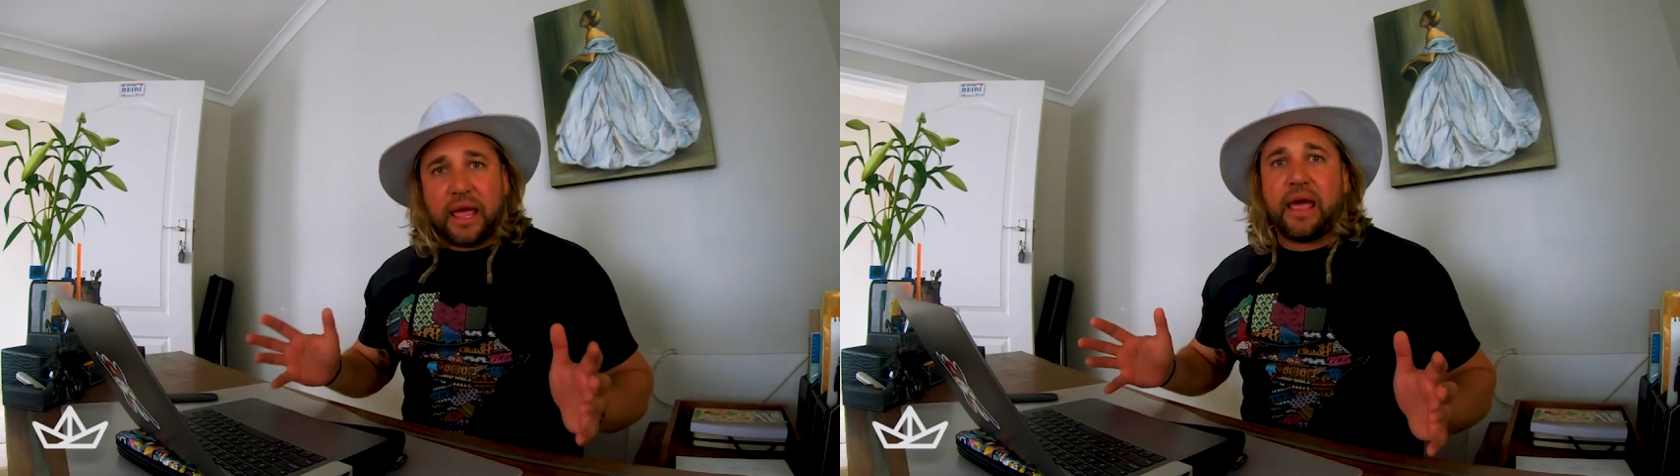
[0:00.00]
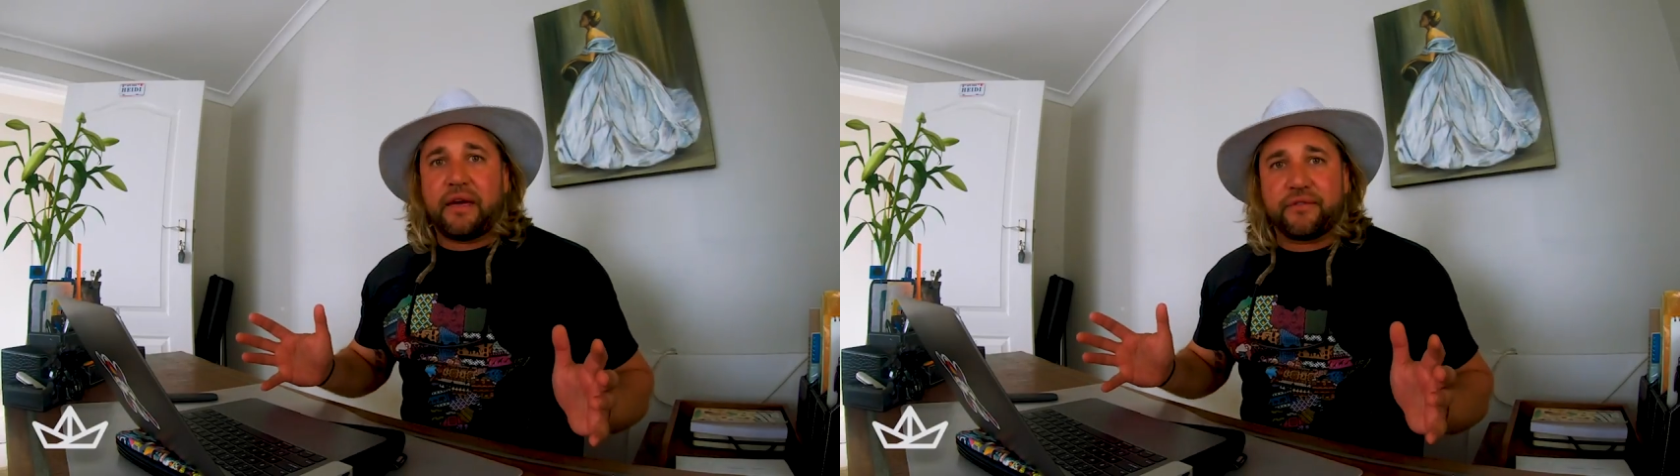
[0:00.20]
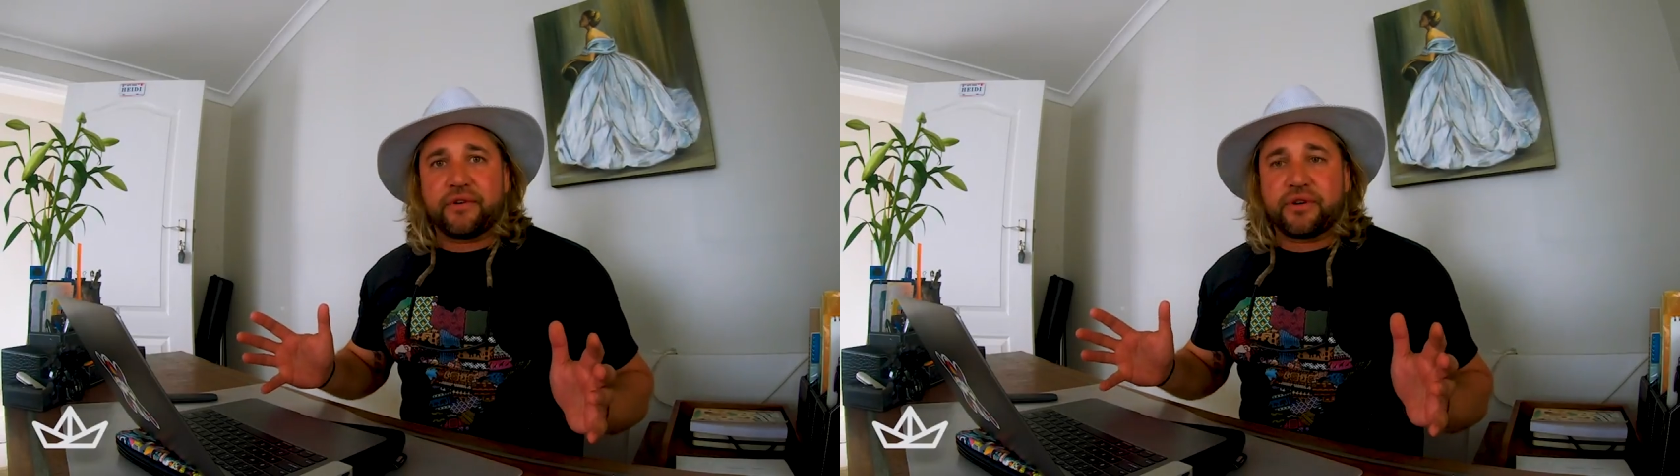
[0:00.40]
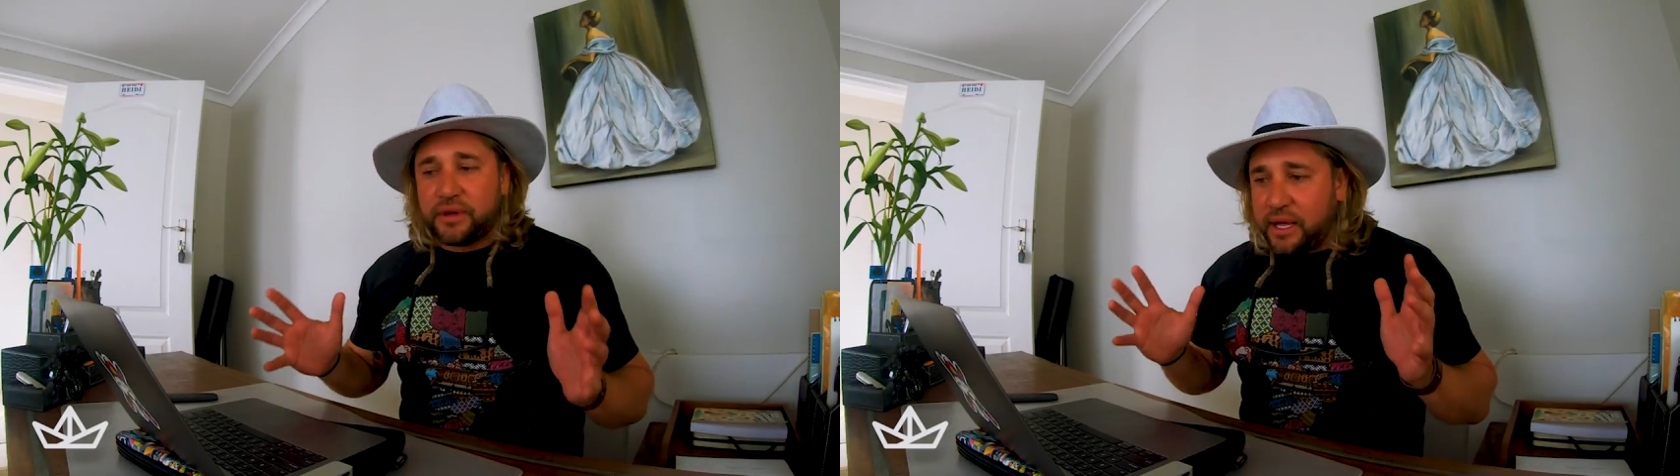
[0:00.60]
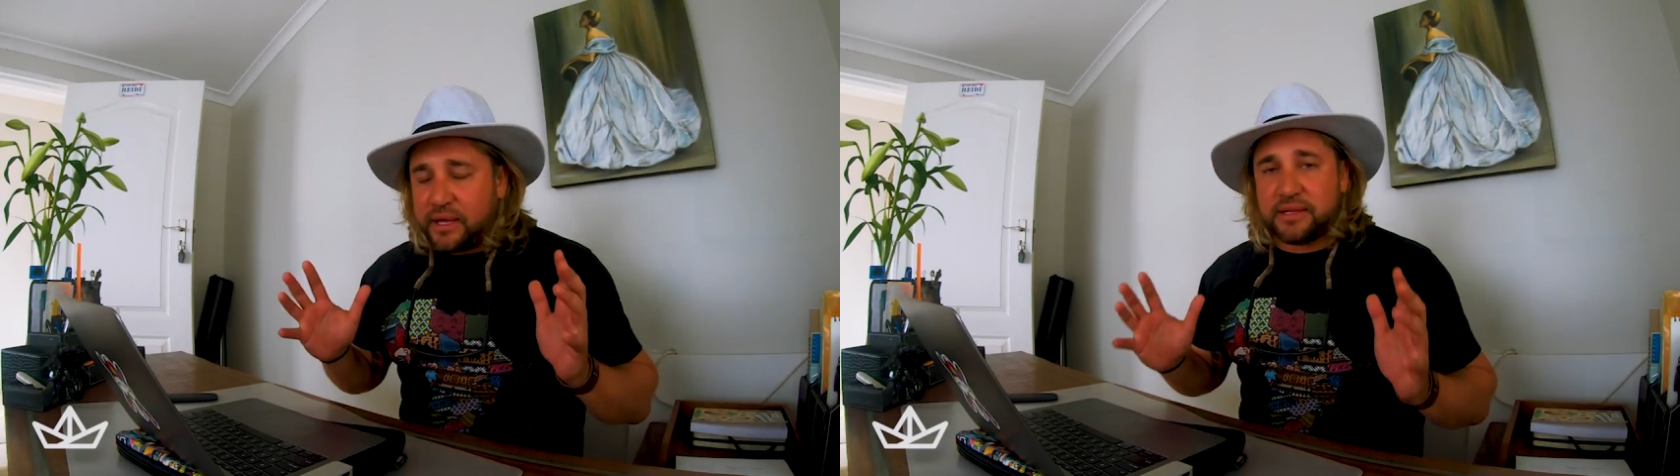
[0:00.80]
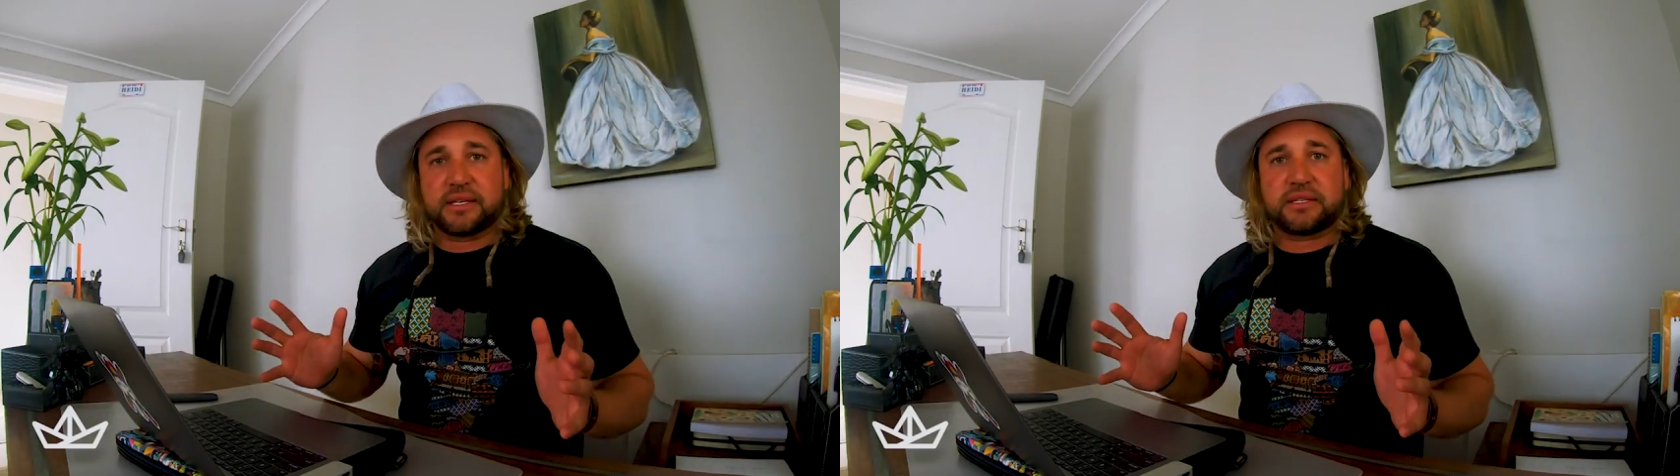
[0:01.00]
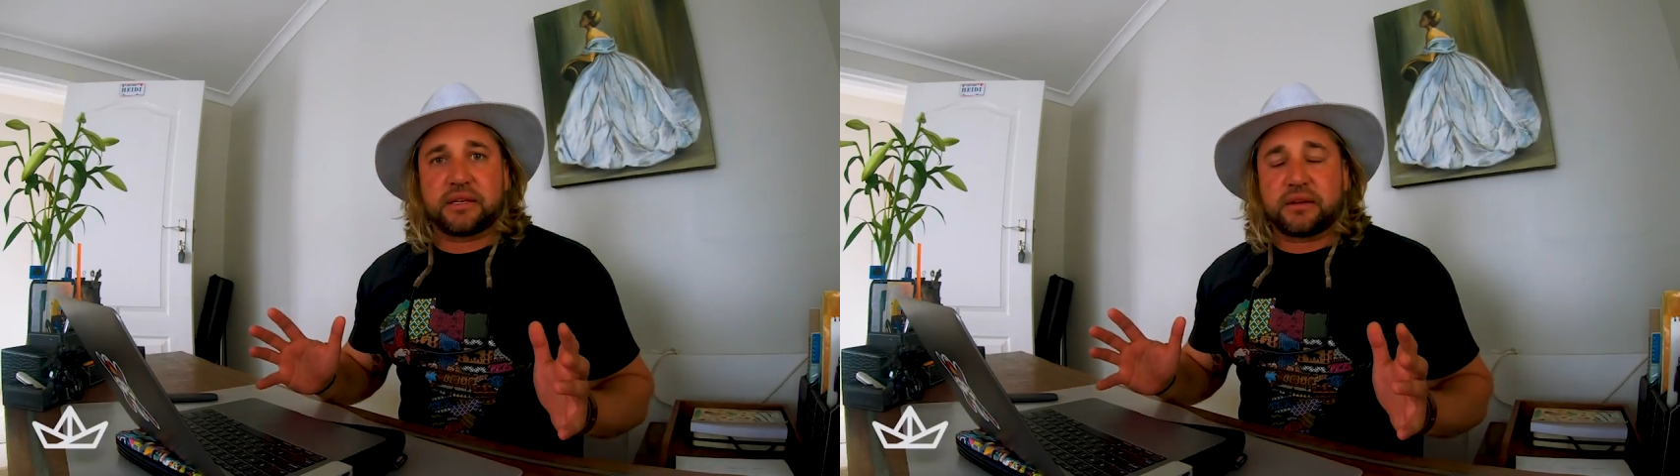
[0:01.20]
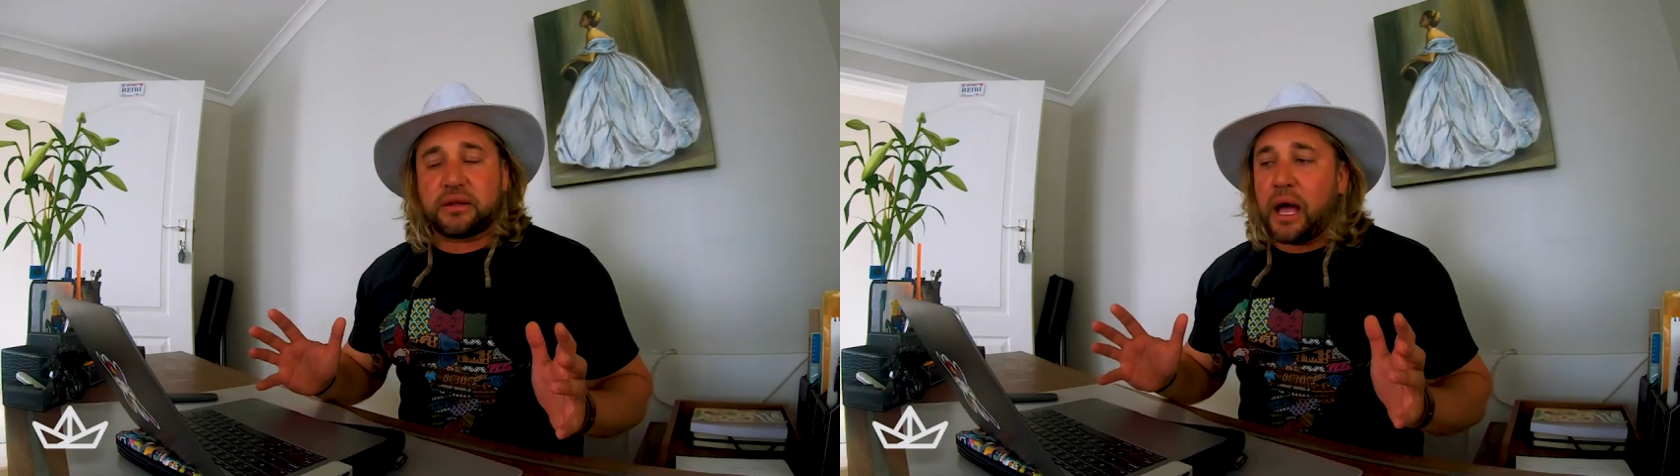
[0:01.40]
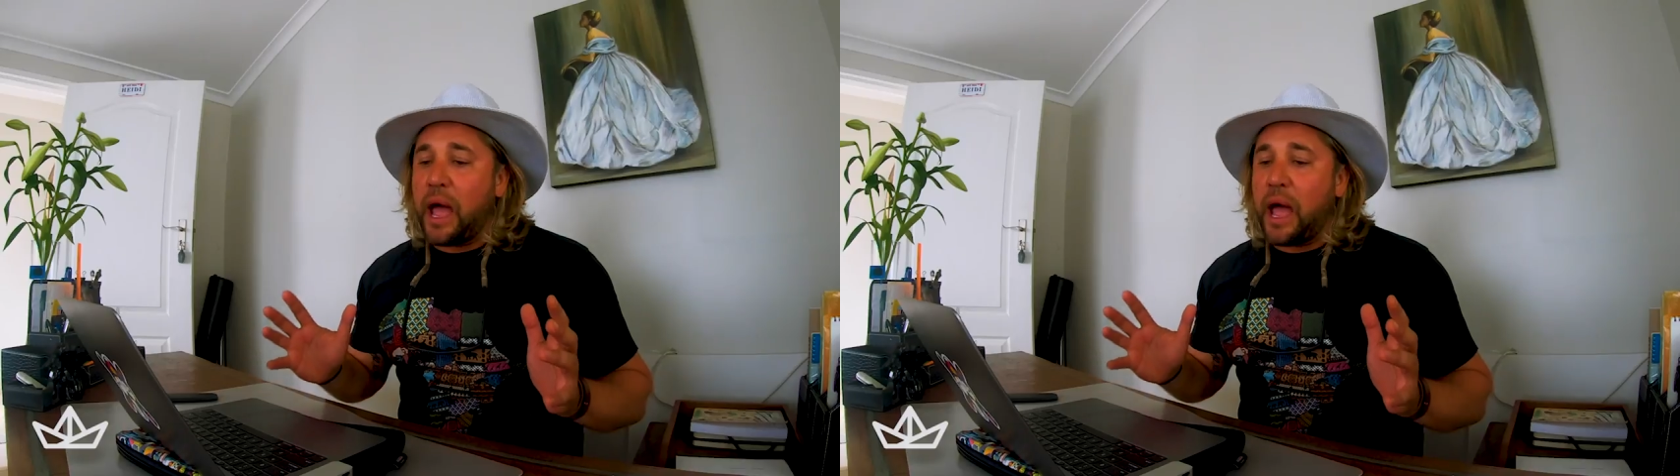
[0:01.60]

ever existed.